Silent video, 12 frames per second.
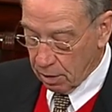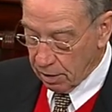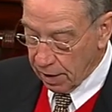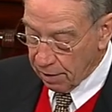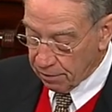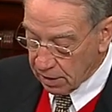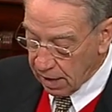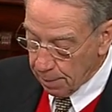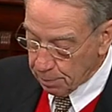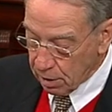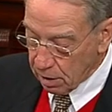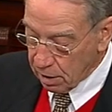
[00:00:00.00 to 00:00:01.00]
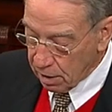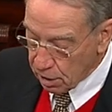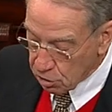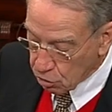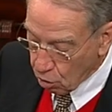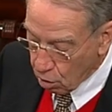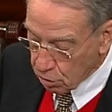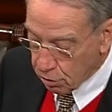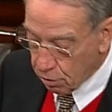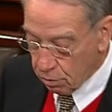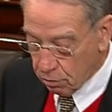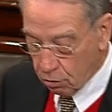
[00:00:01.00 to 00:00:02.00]
They have attempted to distort
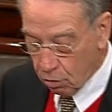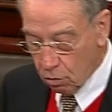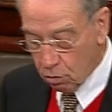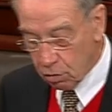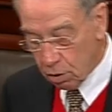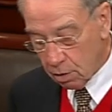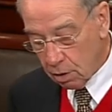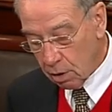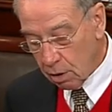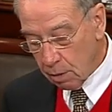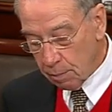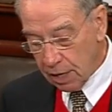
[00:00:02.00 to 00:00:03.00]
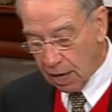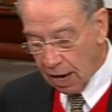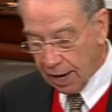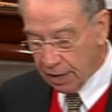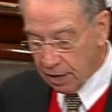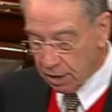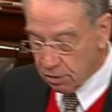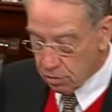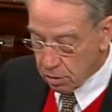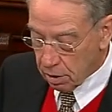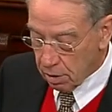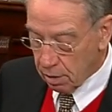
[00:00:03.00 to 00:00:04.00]
the truth behind
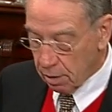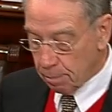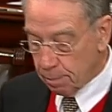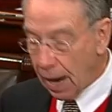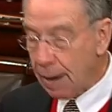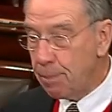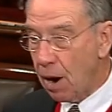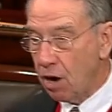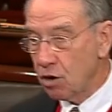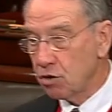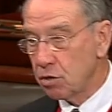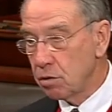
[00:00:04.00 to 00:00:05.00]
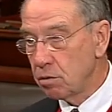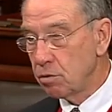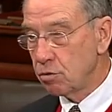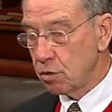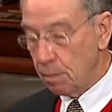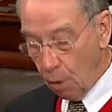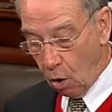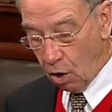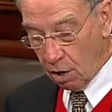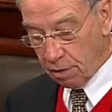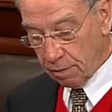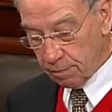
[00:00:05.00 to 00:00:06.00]
its bipartisan
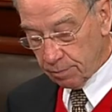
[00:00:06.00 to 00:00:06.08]
support,